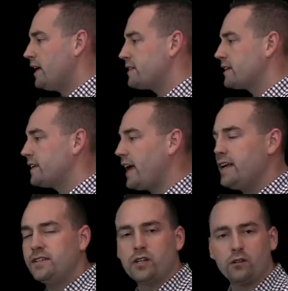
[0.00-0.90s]
It's a
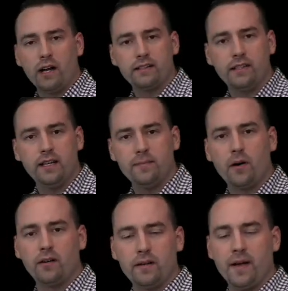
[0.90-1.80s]
gauge-corrected
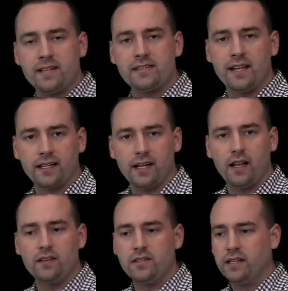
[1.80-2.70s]
MRMS
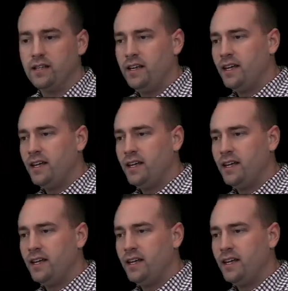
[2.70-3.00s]
technology,